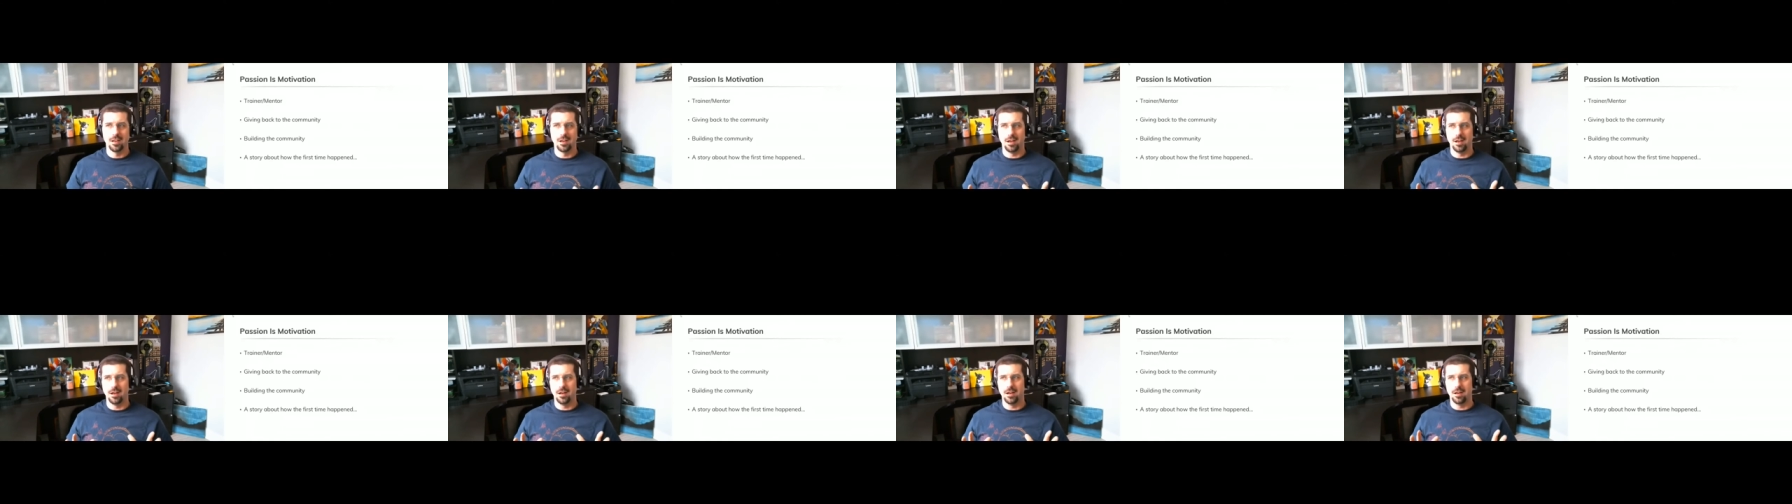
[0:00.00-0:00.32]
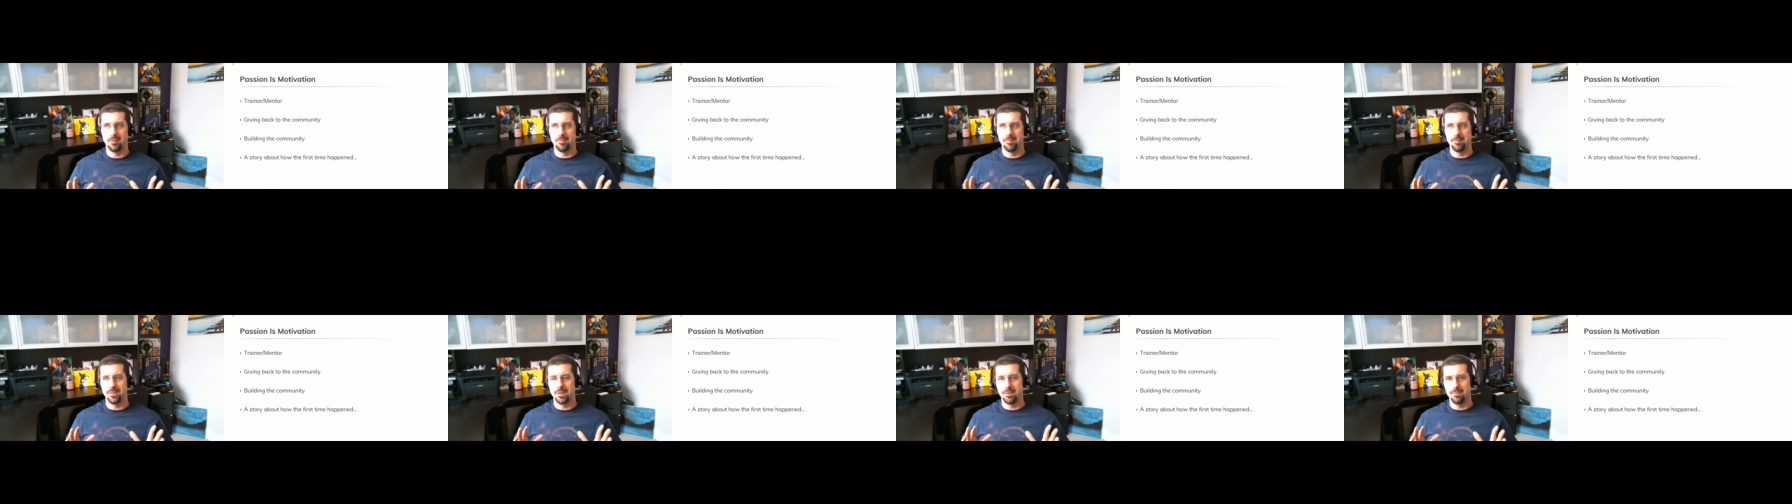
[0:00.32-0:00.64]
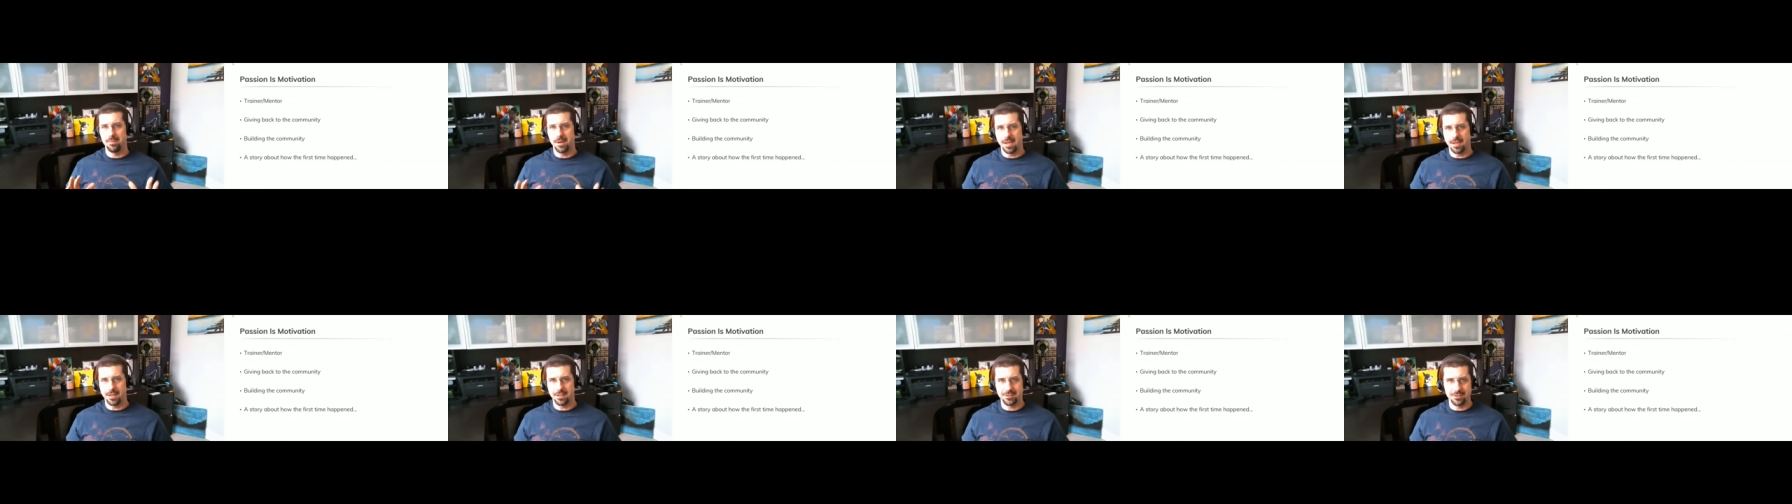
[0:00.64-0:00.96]
um, the
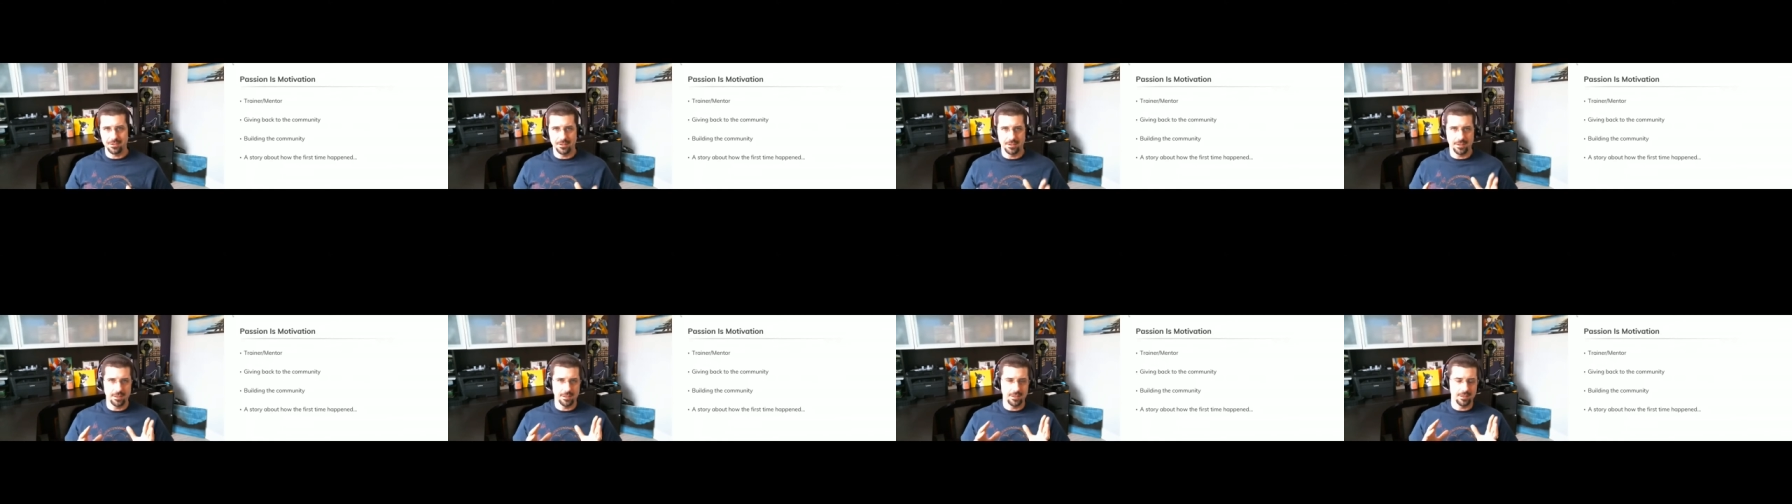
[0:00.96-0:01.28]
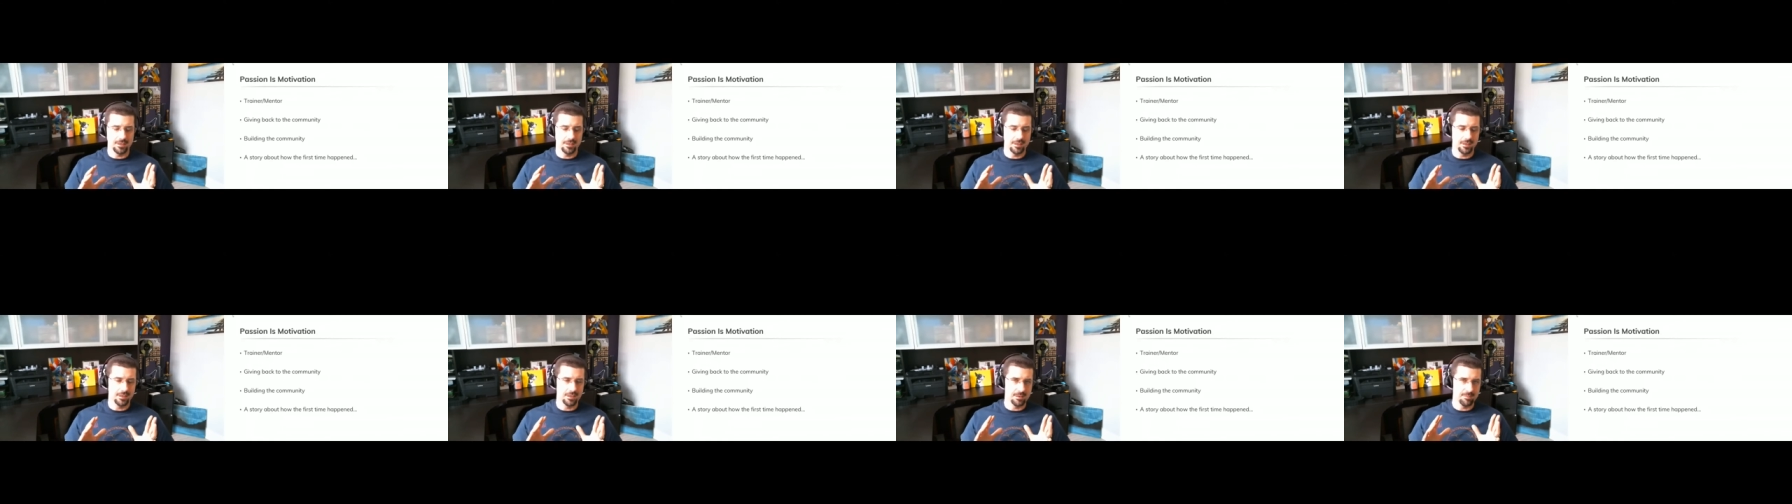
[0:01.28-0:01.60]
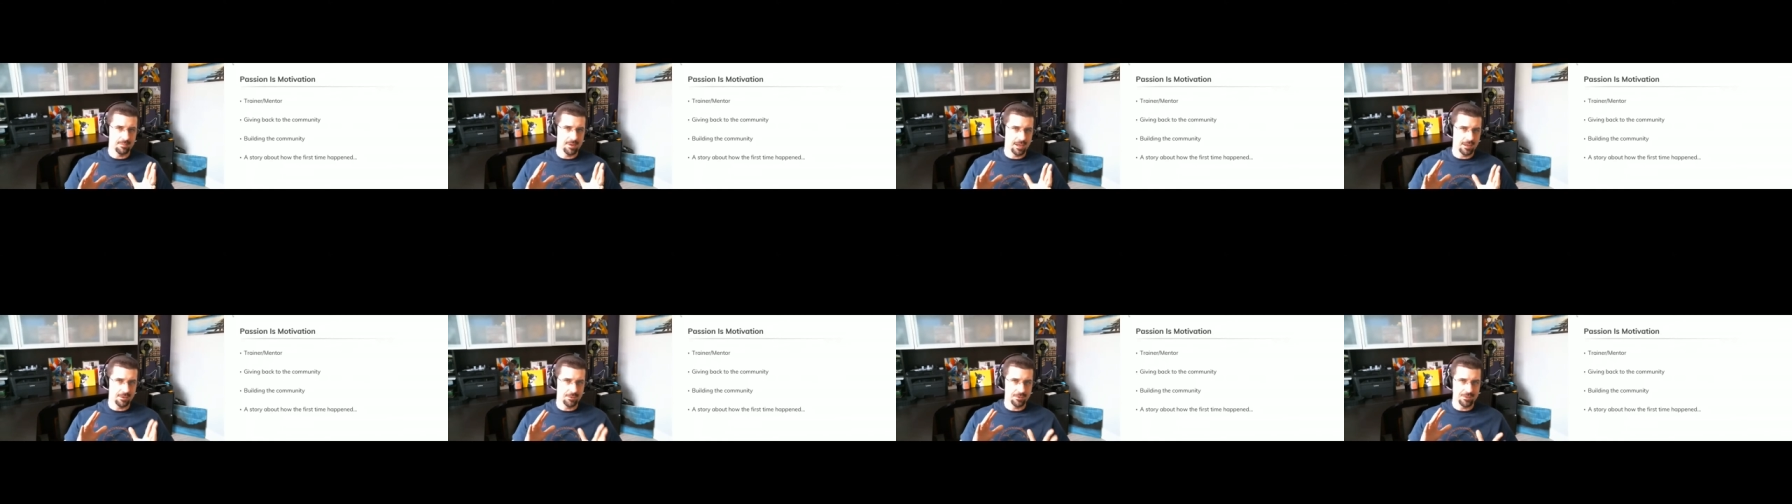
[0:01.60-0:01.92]
passion and, and
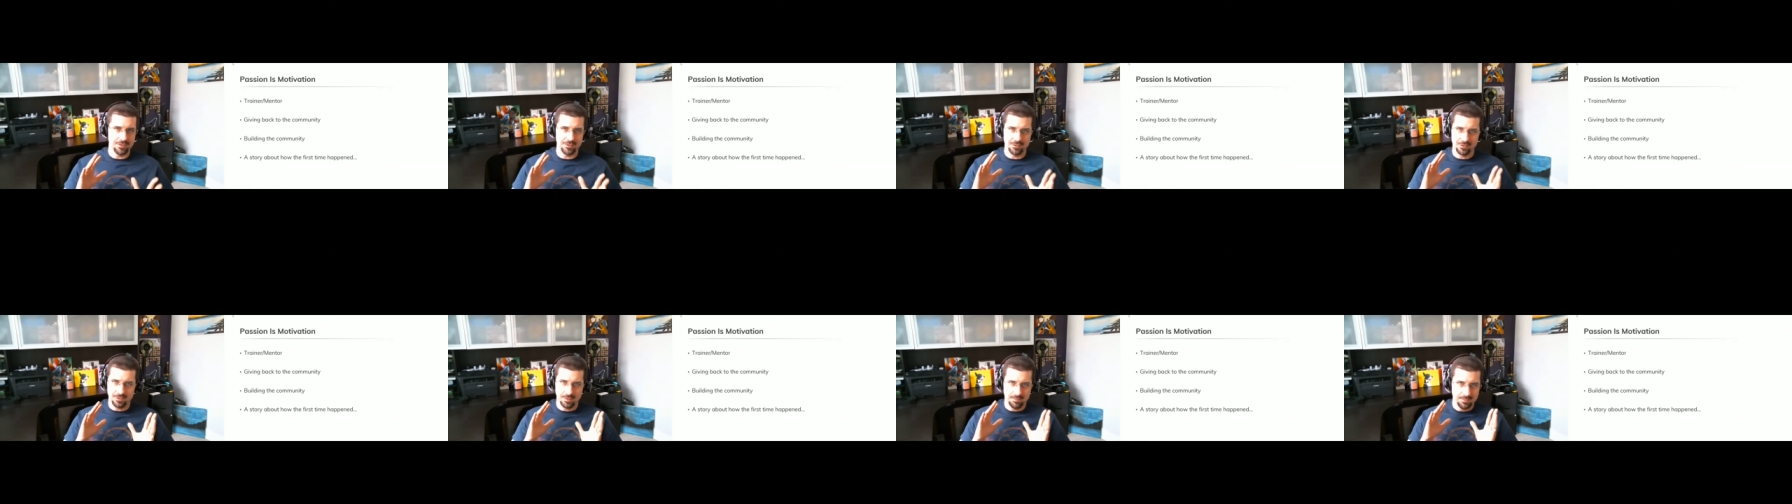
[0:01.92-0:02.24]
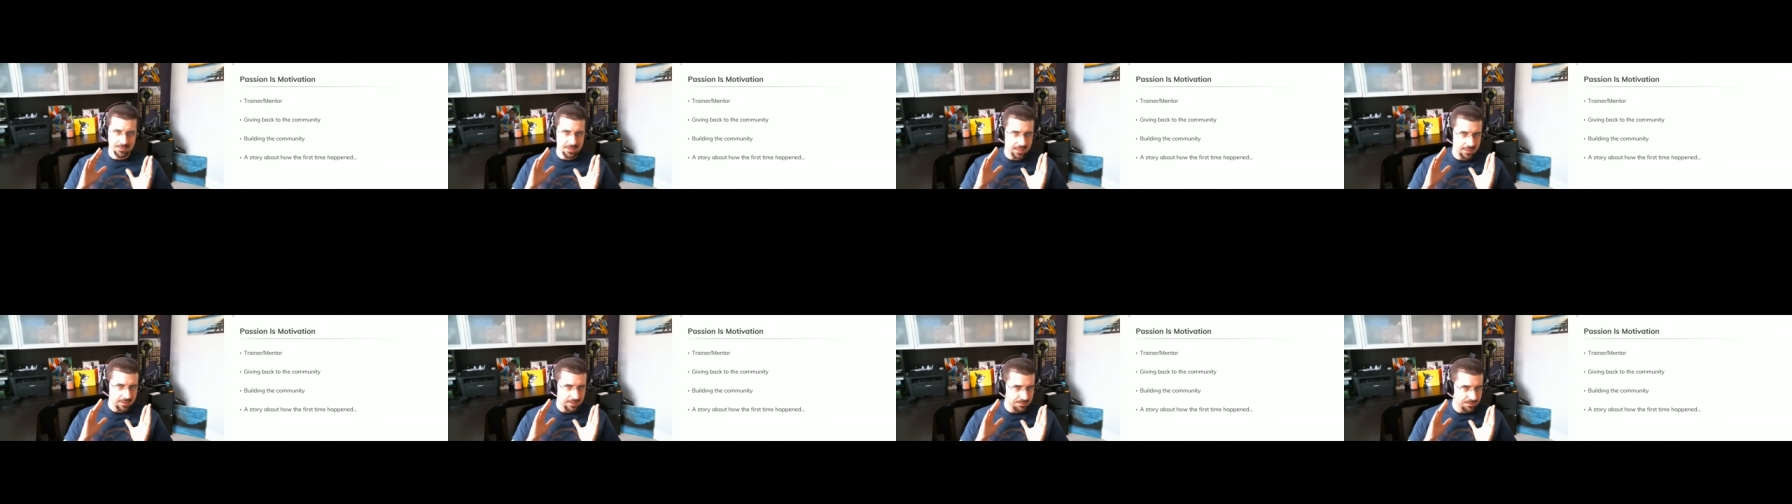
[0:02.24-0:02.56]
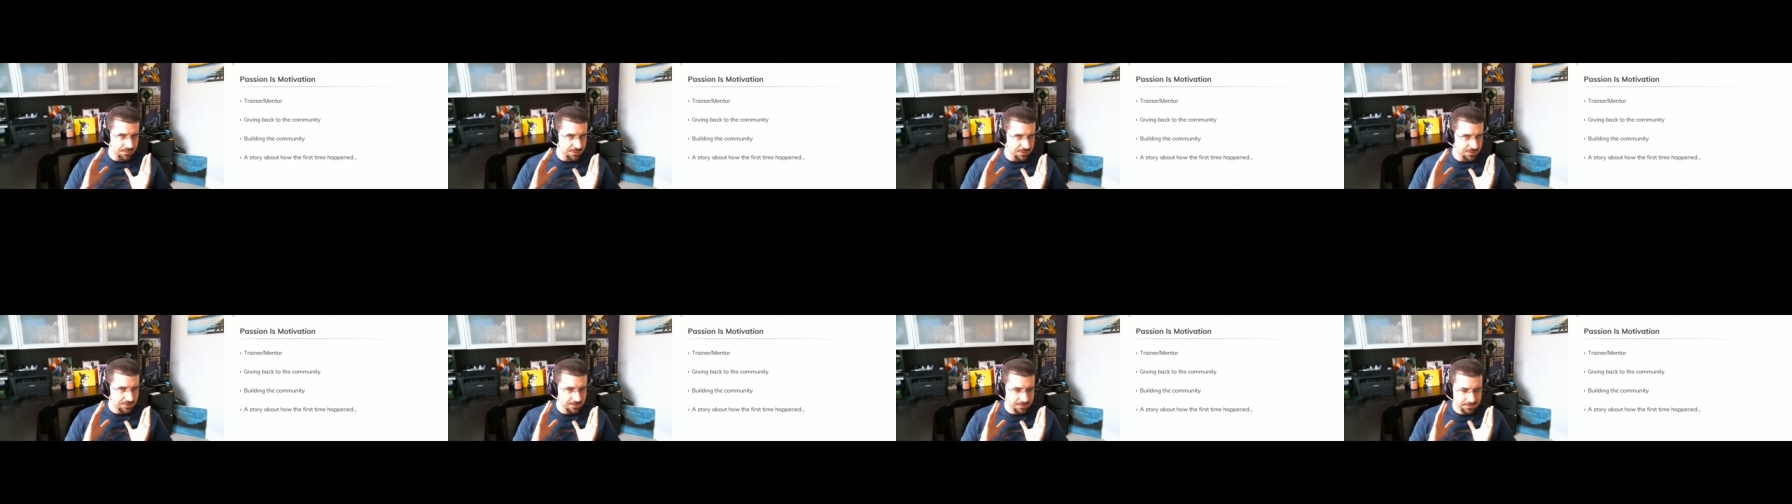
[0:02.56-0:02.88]
about just
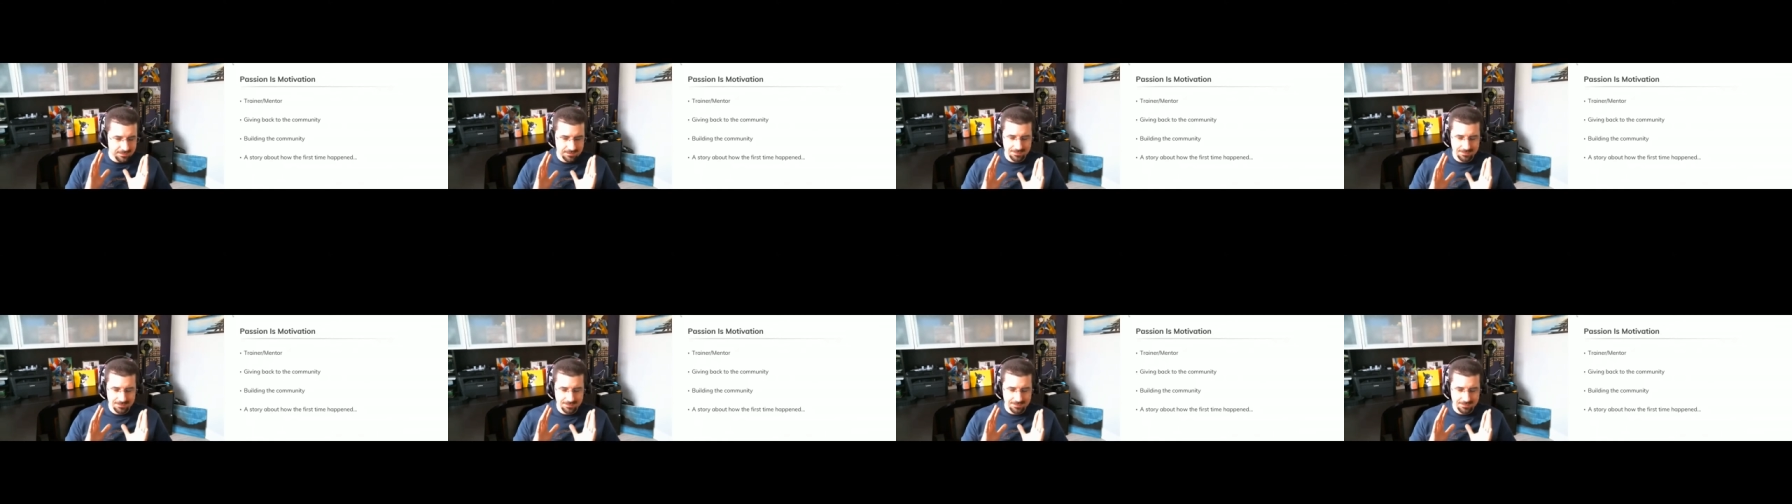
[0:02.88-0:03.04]
sometimes